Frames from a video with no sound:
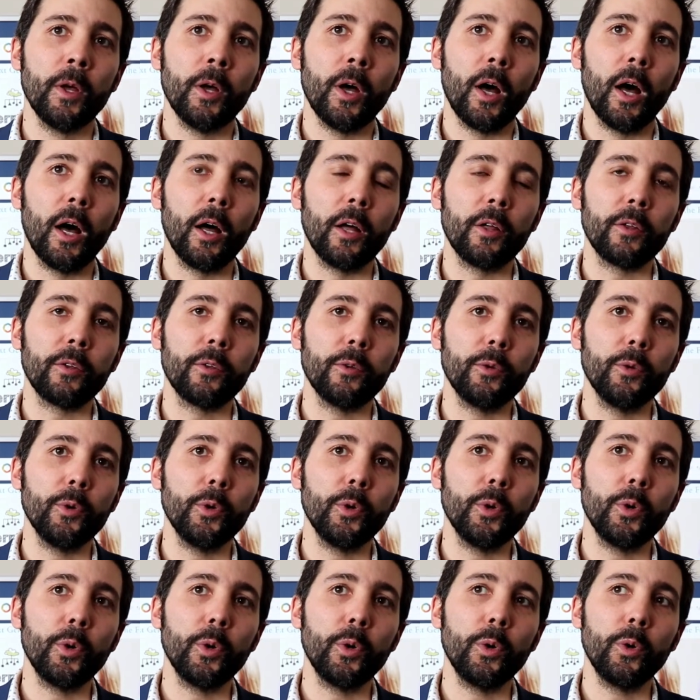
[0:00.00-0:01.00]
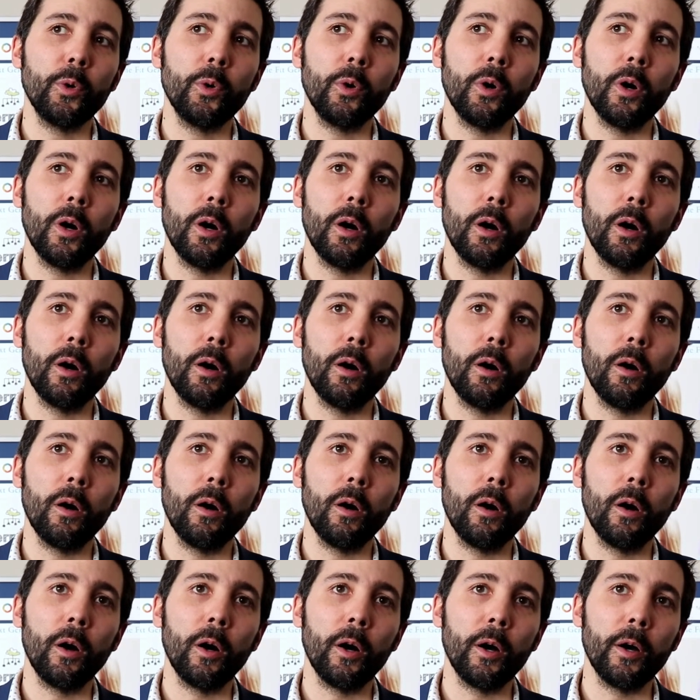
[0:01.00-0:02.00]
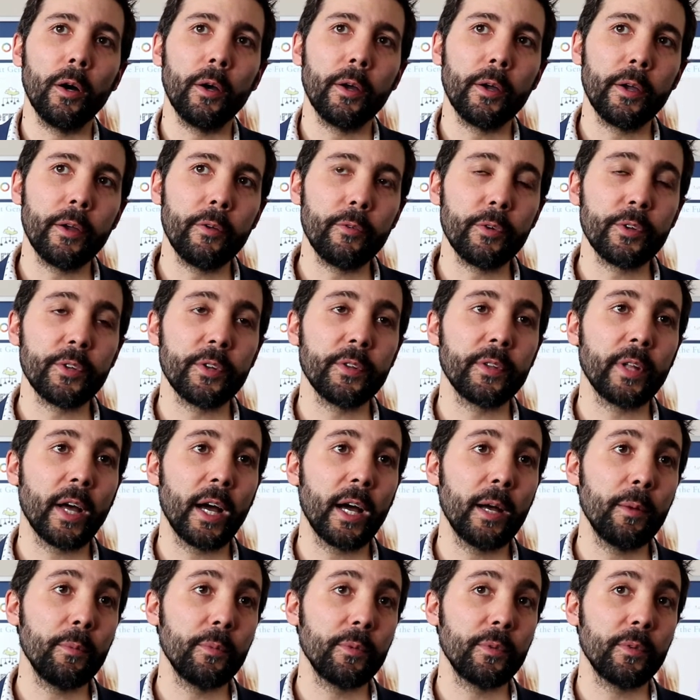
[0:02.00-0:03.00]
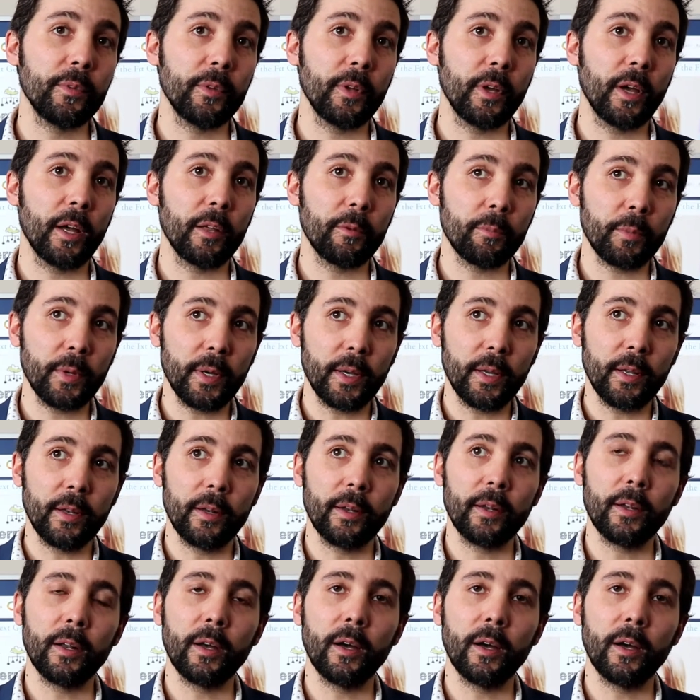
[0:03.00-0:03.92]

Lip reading: As you know, in recent times there has been